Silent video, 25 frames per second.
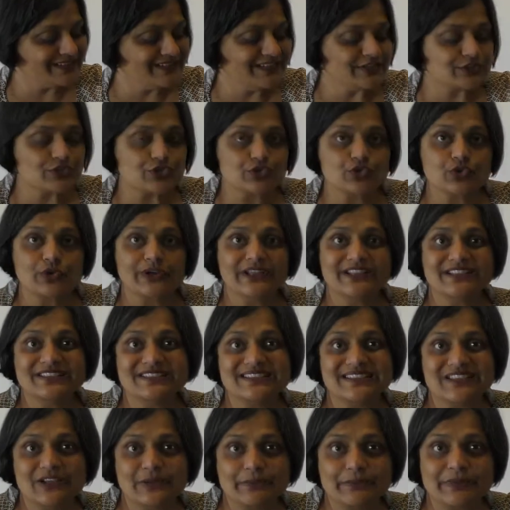destroy
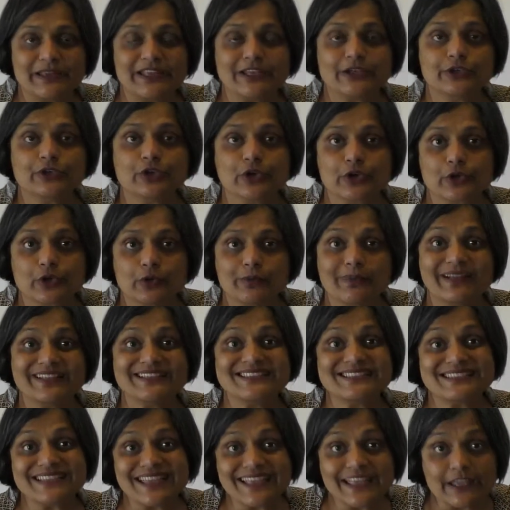GMP
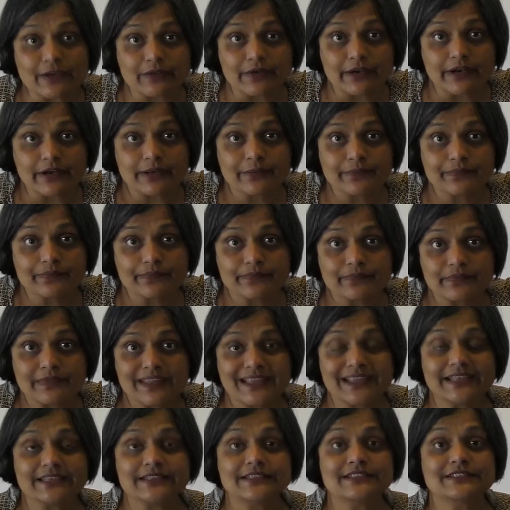documents ever.
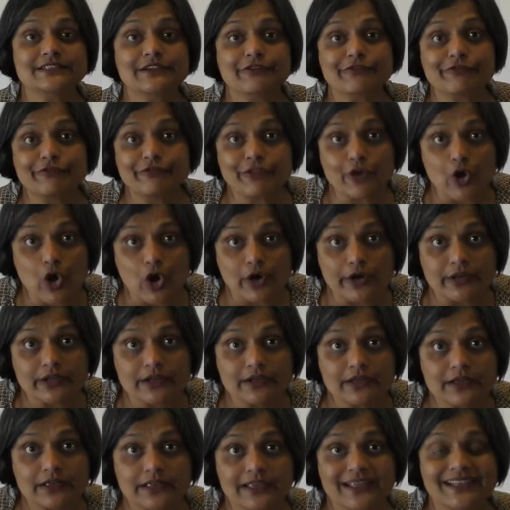It is a fraud.
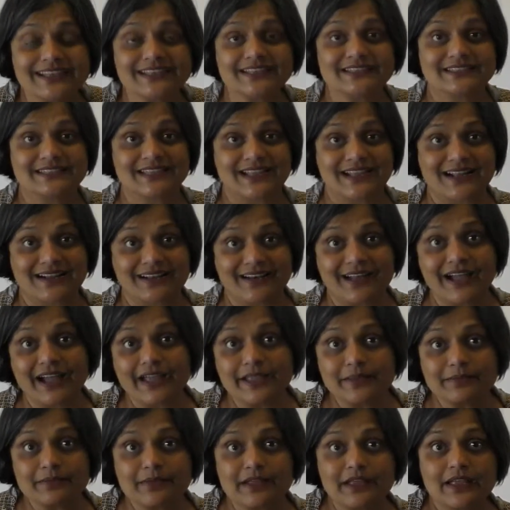It is a
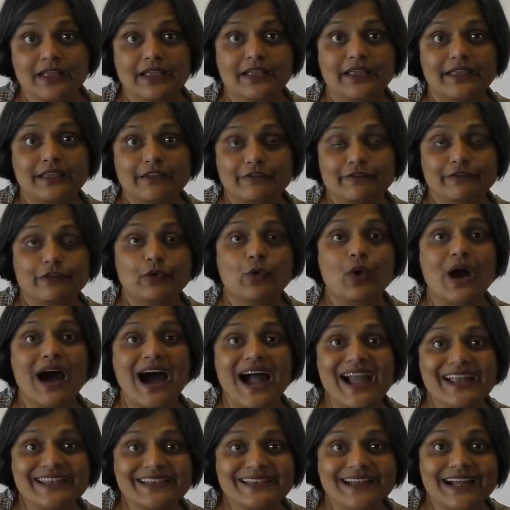crime if you
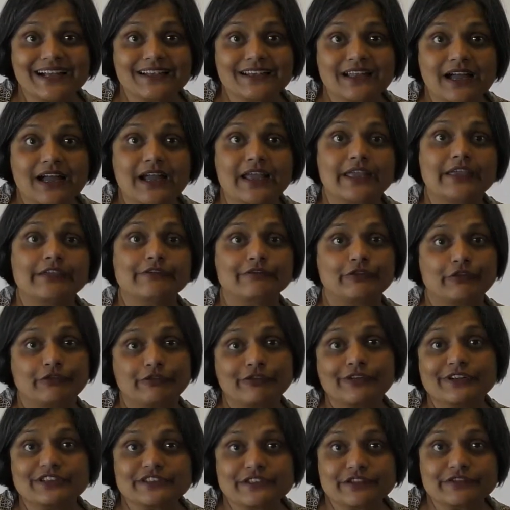hide data, if you
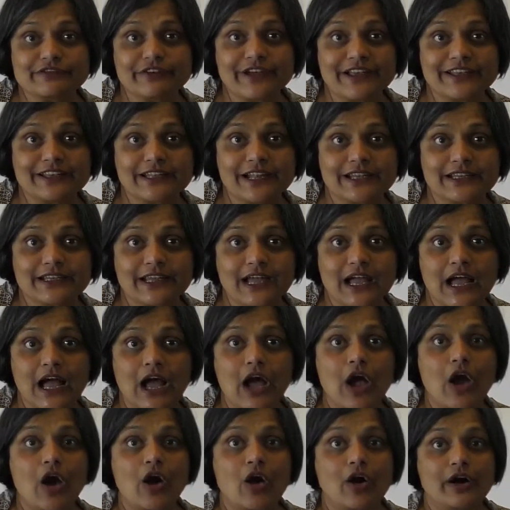falsify data,
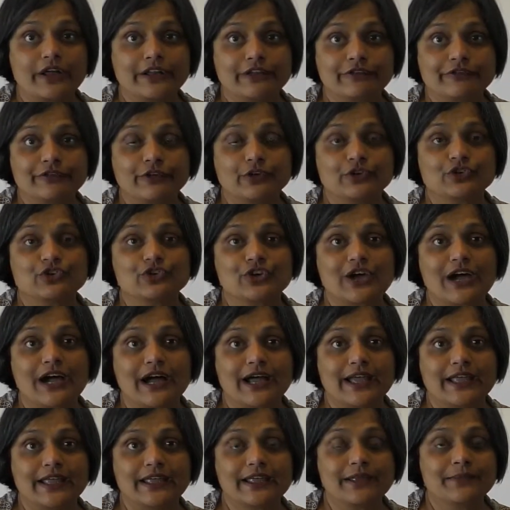or if you
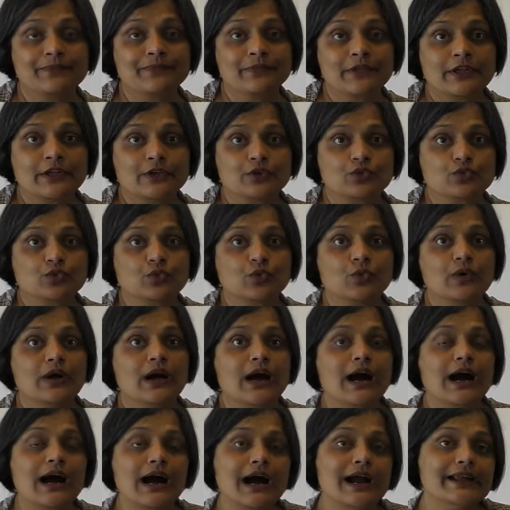try
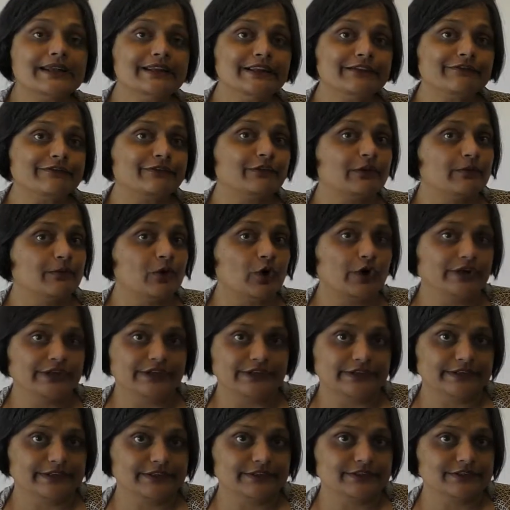to hide it from
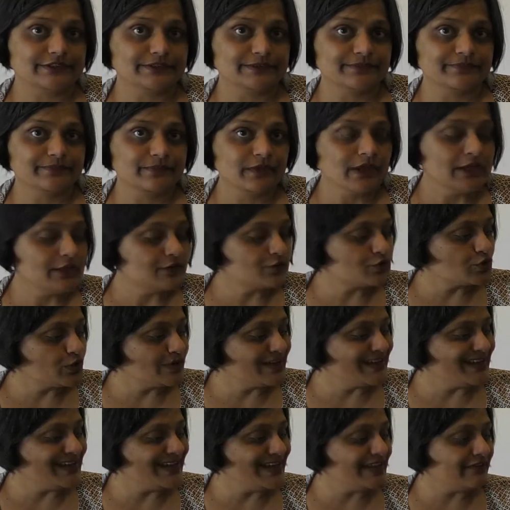auditors. So
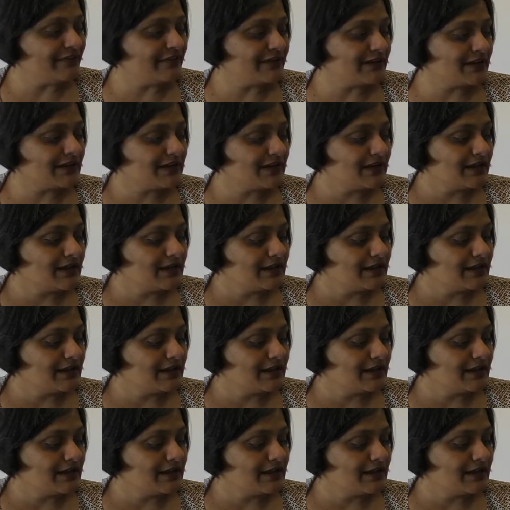never